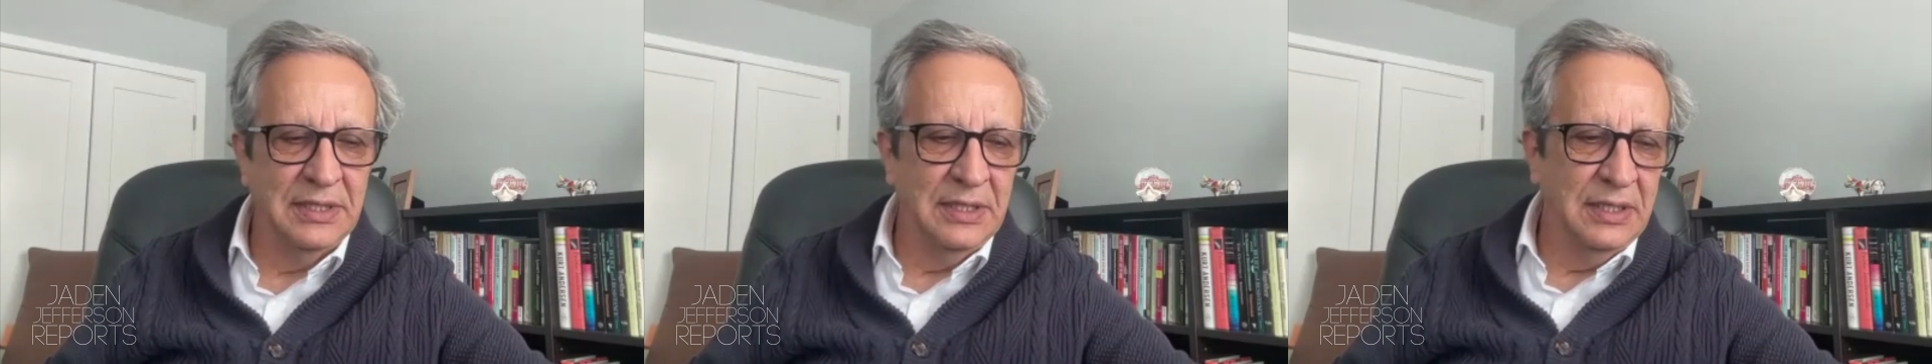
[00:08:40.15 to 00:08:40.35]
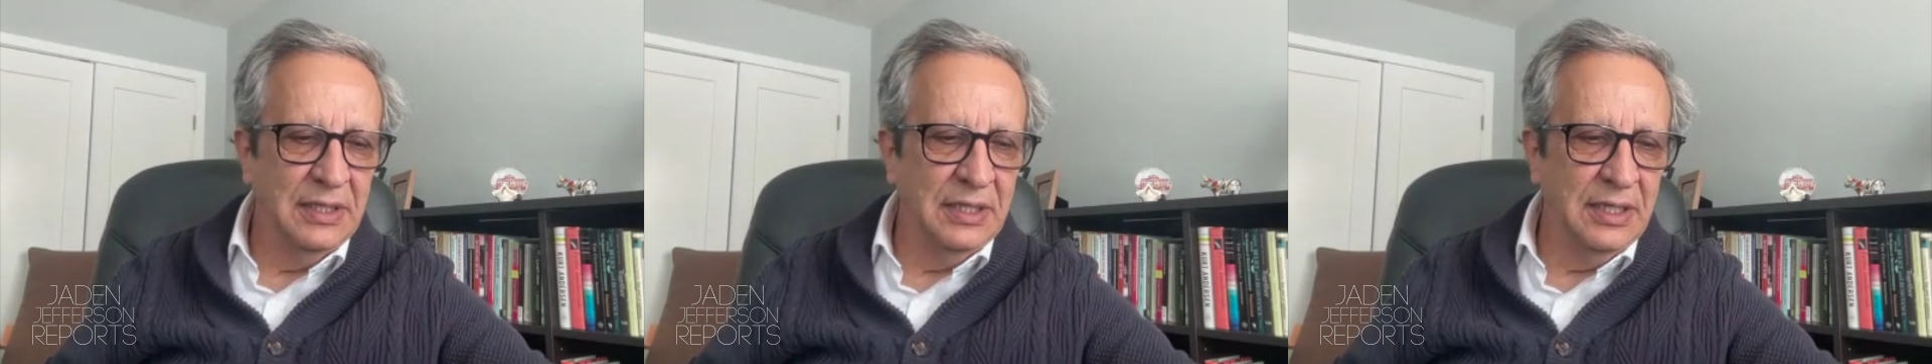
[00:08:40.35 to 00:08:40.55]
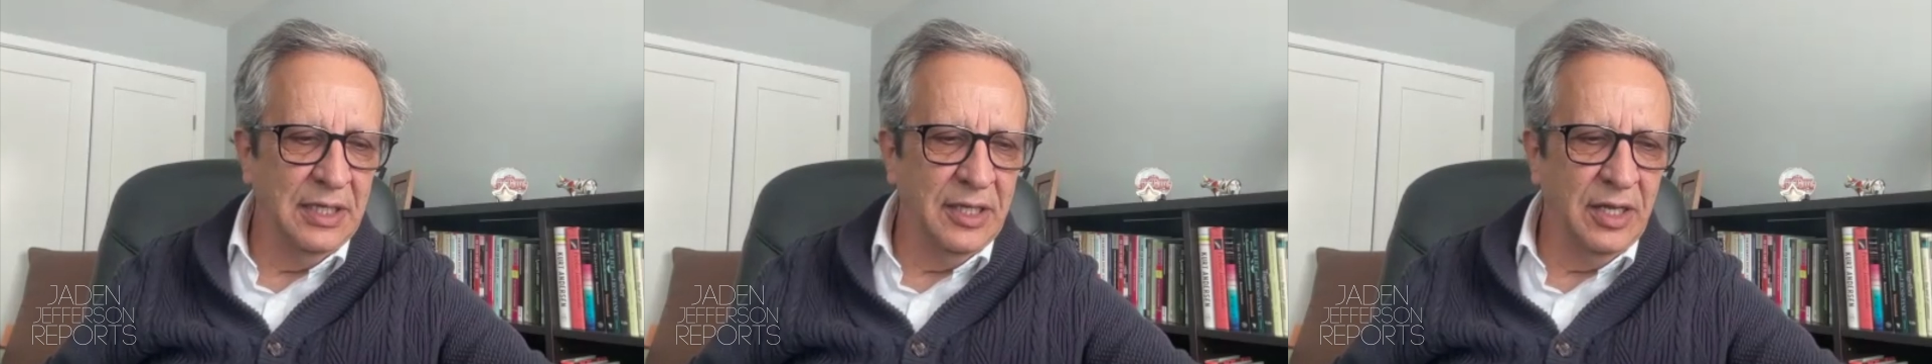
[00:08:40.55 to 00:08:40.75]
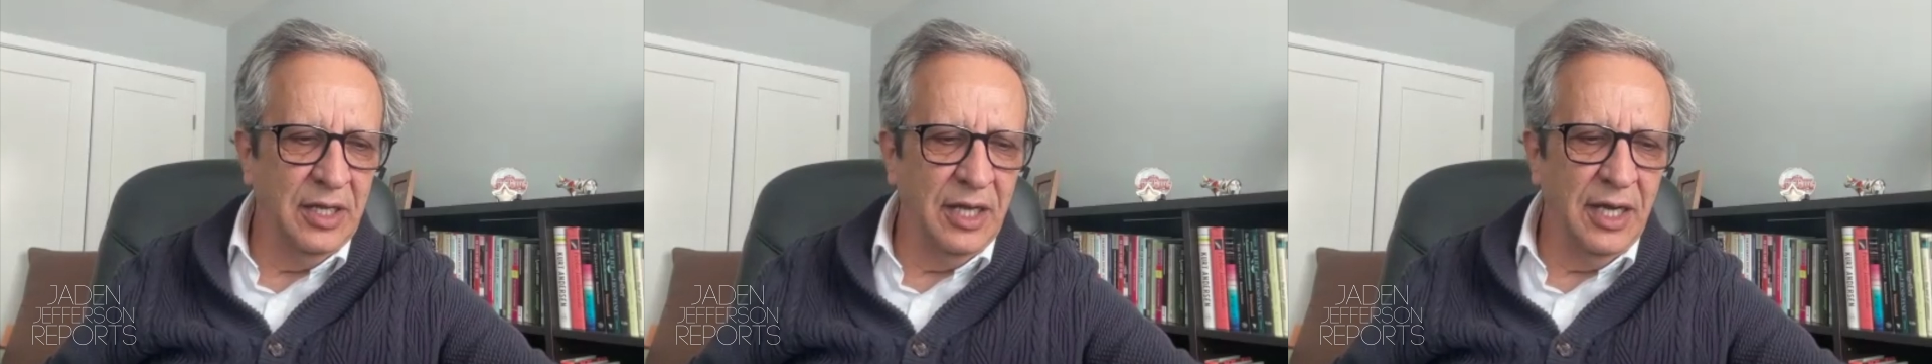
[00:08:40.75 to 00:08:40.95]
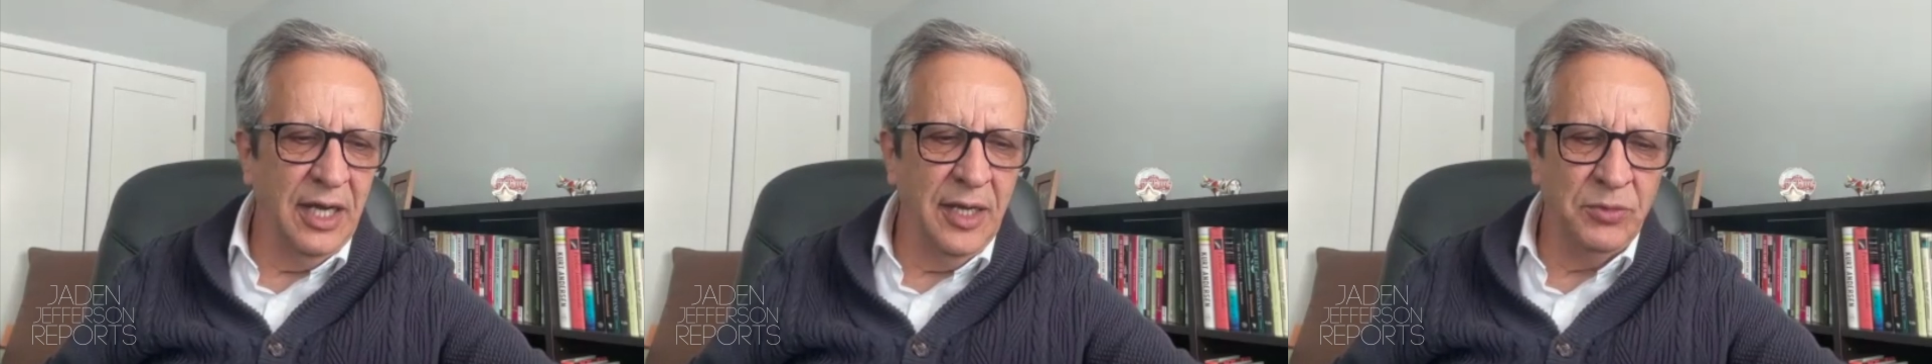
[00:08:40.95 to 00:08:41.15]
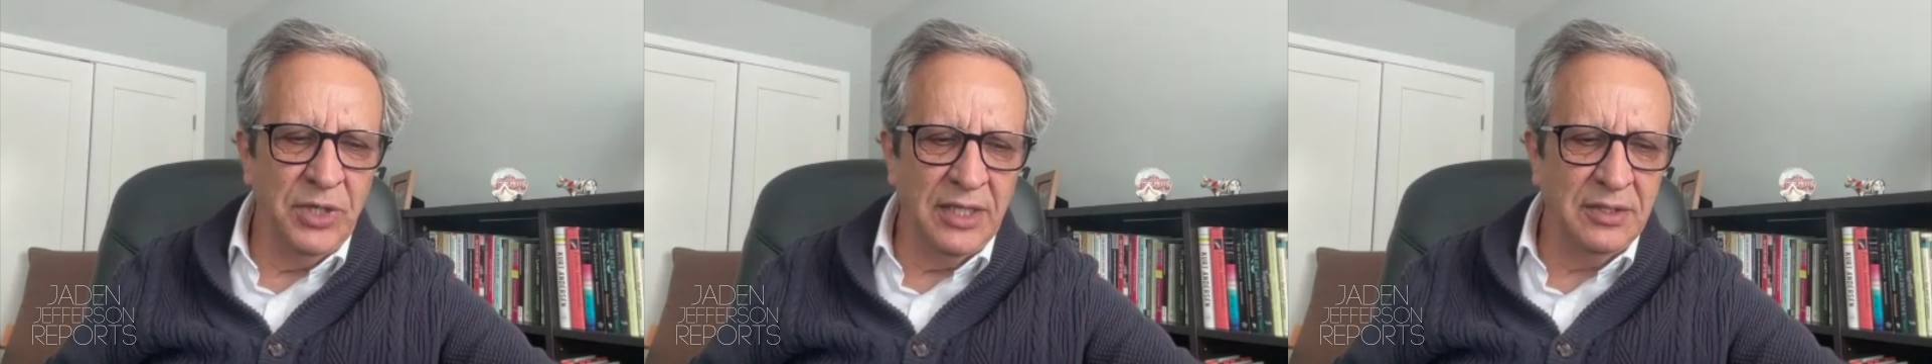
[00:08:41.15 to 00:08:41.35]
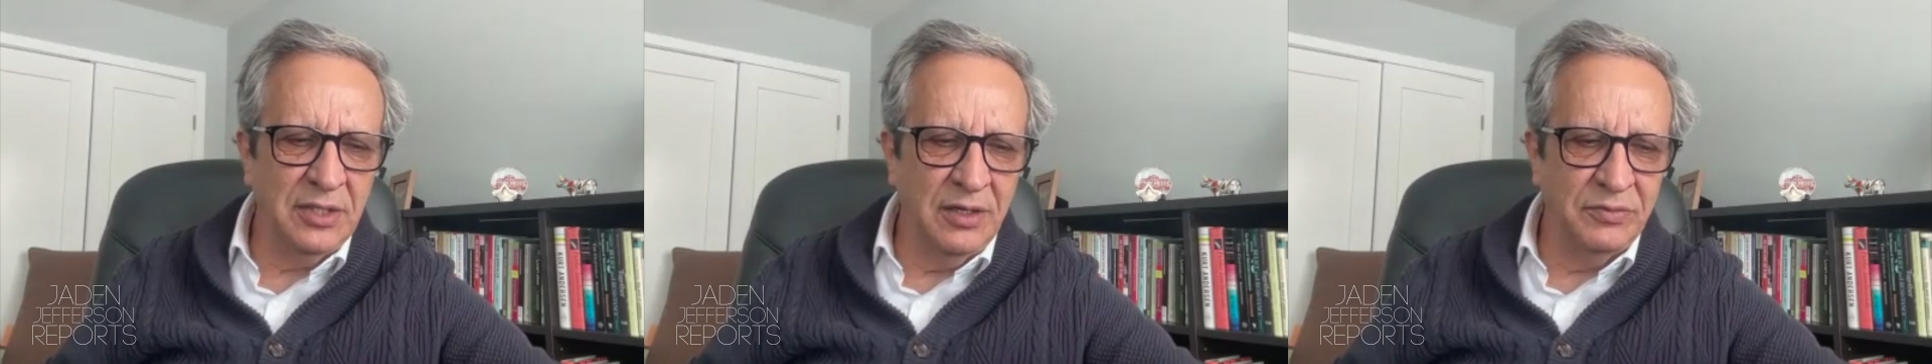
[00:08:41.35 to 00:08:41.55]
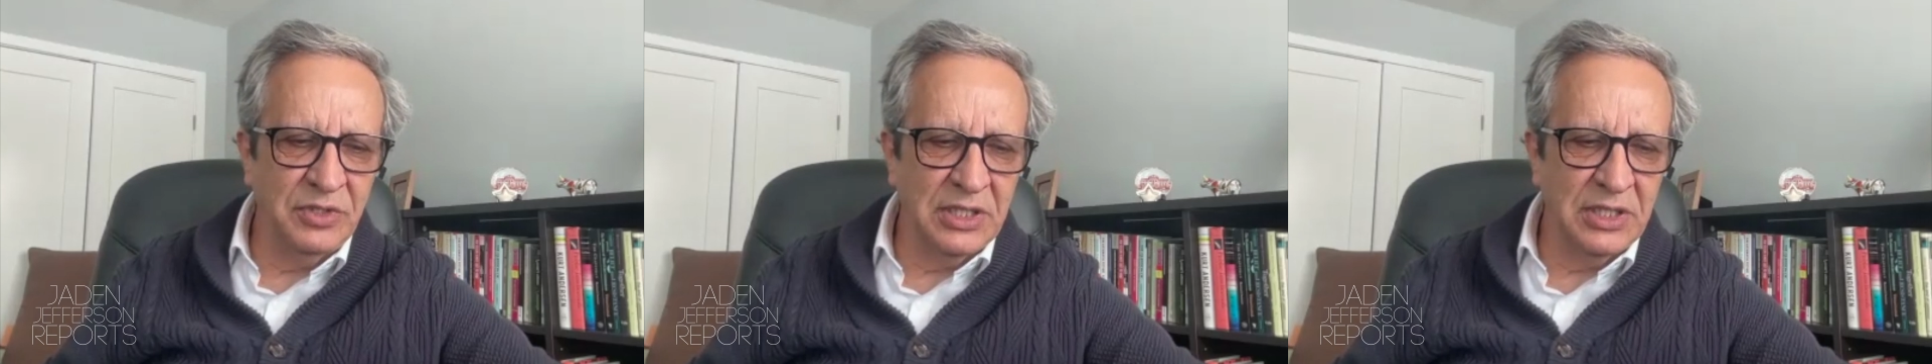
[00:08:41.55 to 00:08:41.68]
I'm not of the